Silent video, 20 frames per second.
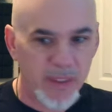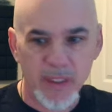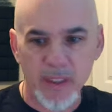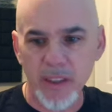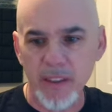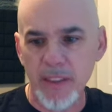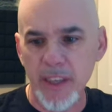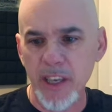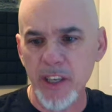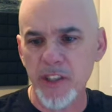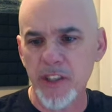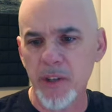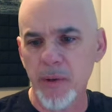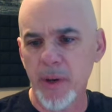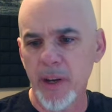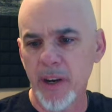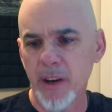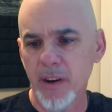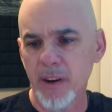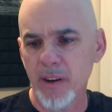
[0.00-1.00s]
These two
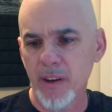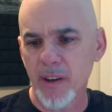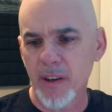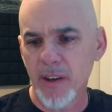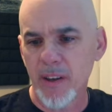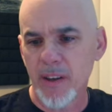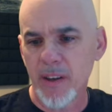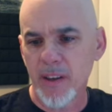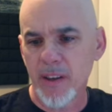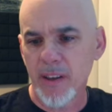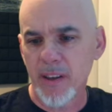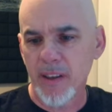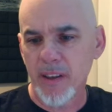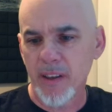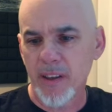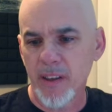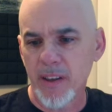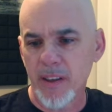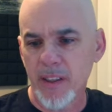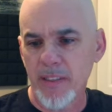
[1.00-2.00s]
here,
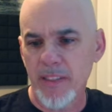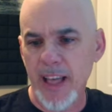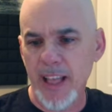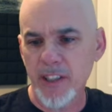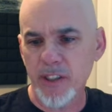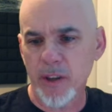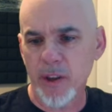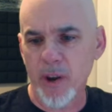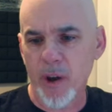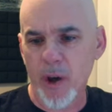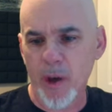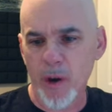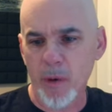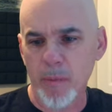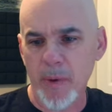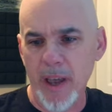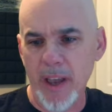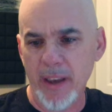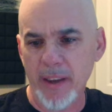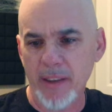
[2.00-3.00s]
that's on auto
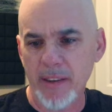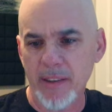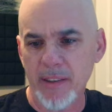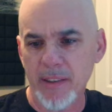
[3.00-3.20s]
pay.